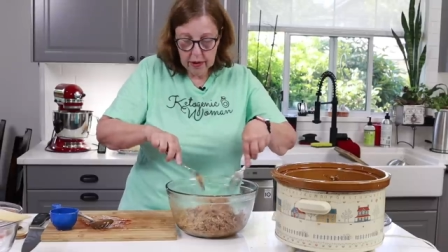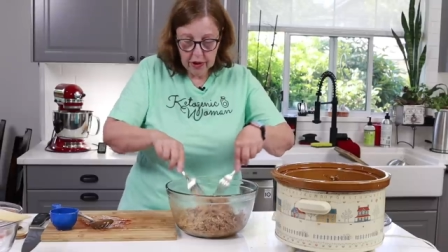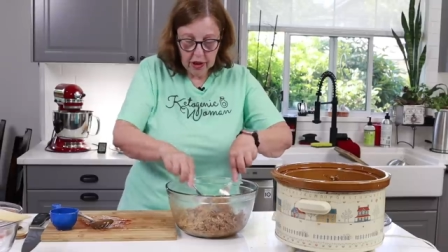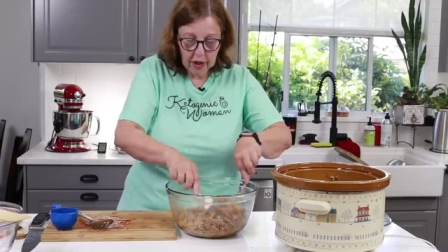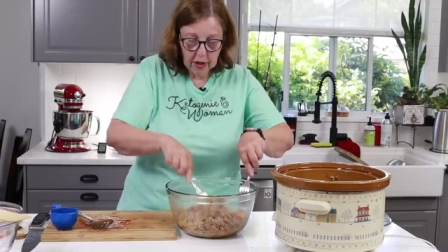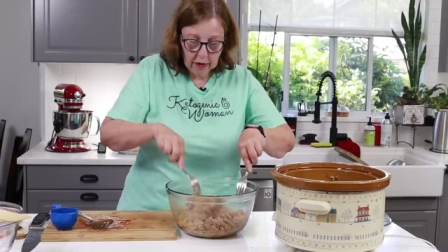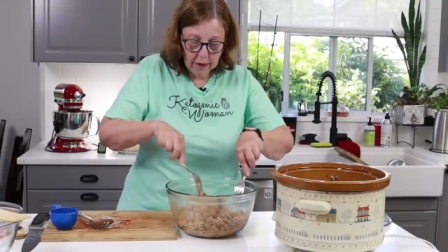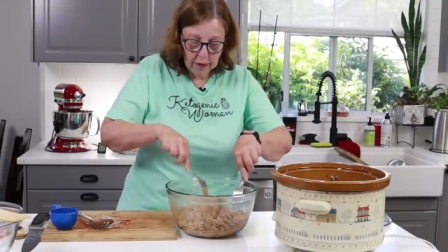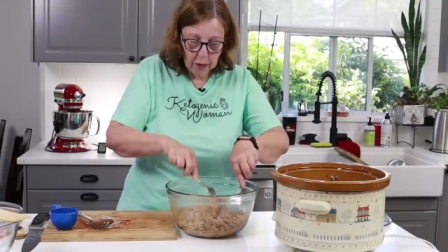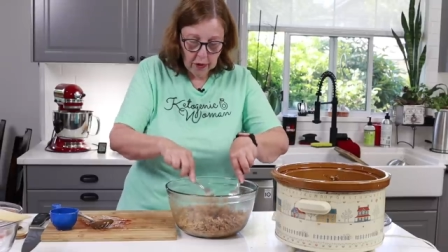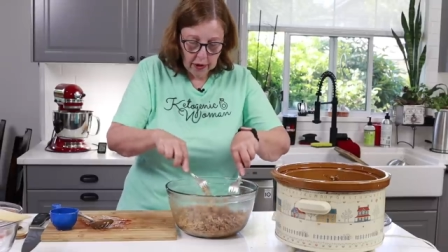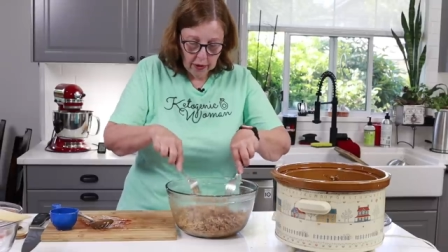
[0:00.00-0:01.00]
the cheese
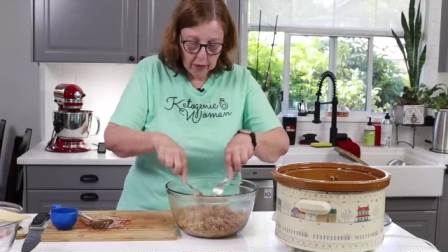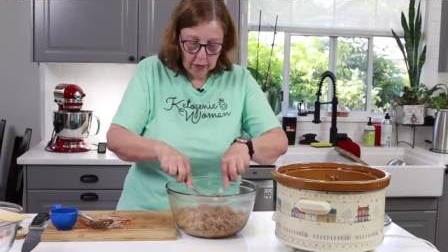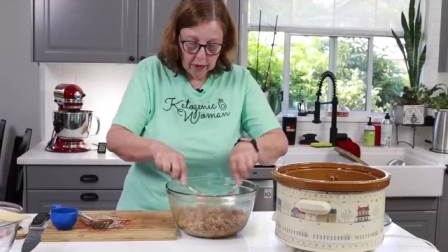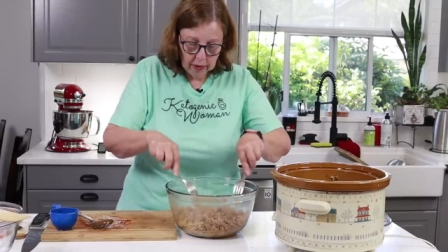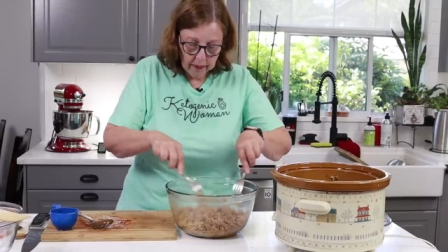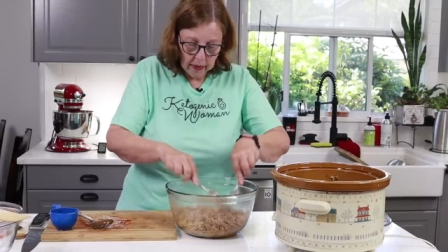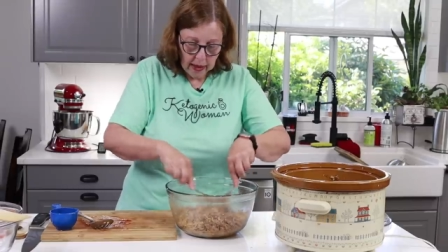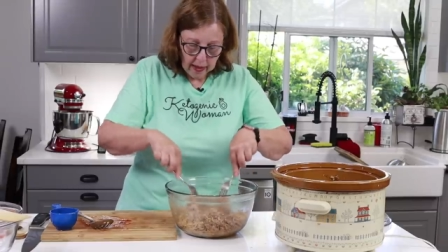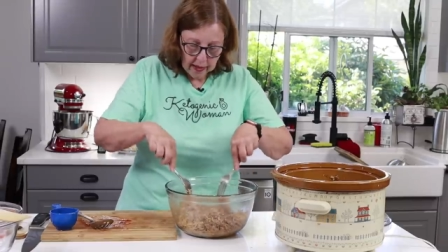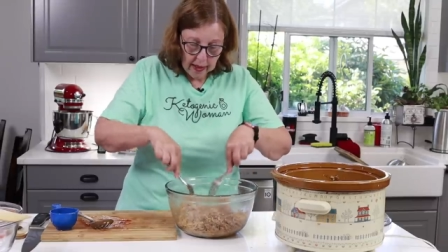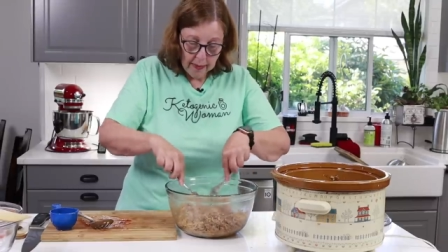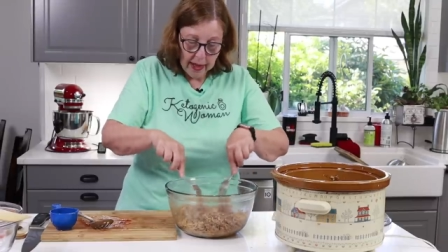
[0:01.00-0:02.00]
folios.
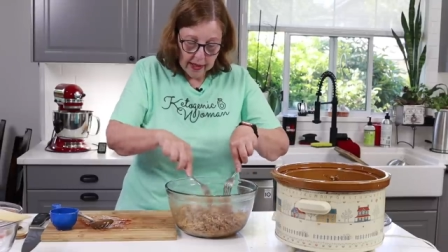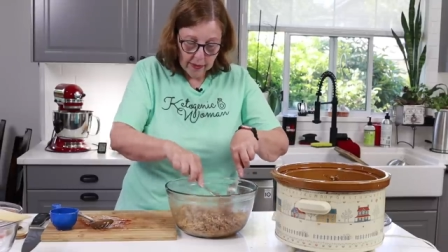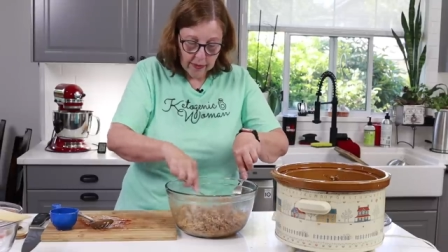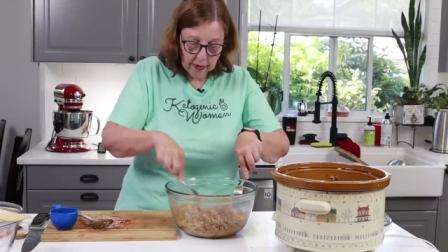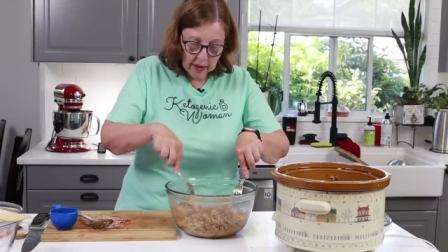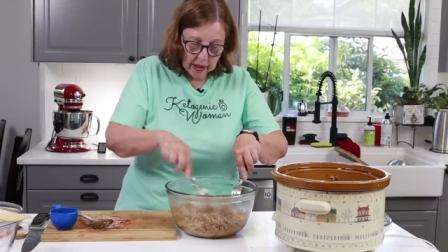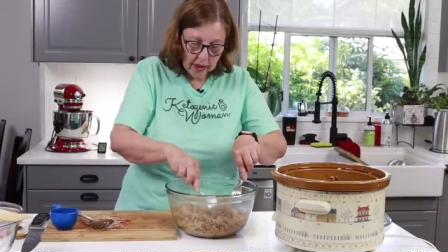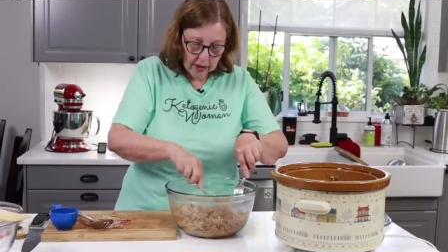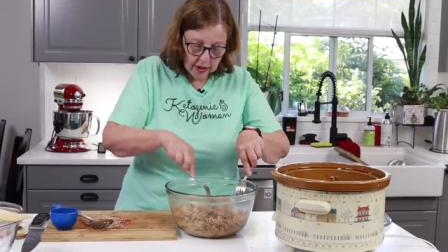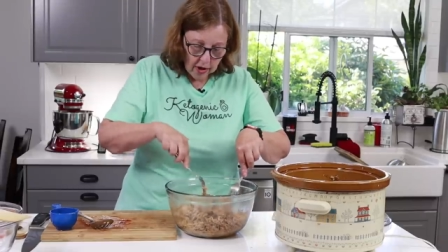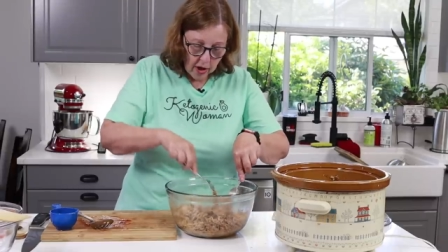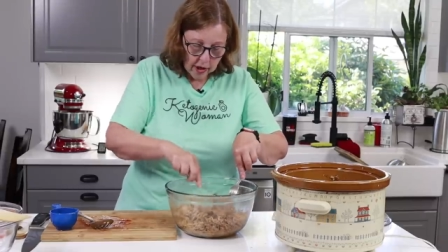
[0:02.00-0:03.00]
They make a really
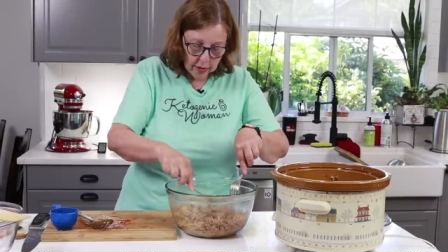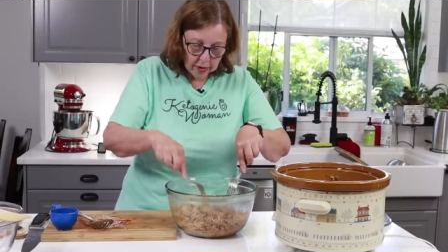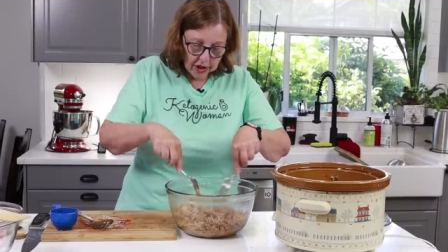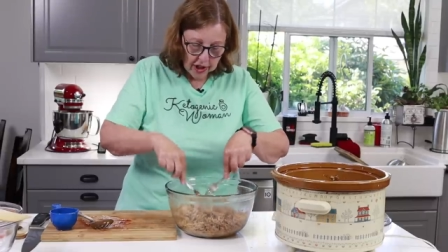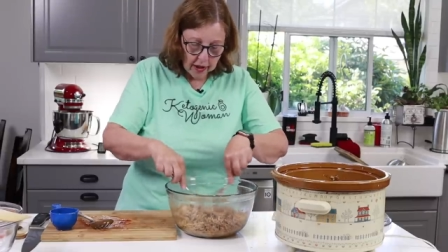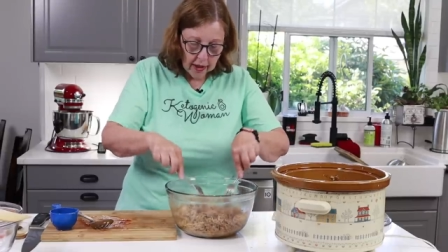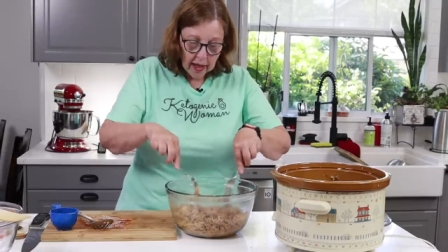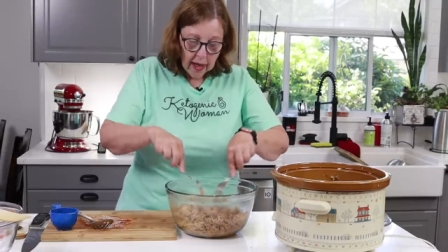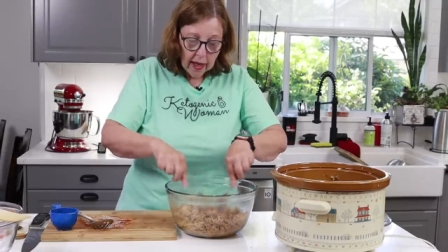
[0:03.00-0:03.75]
good taco shell.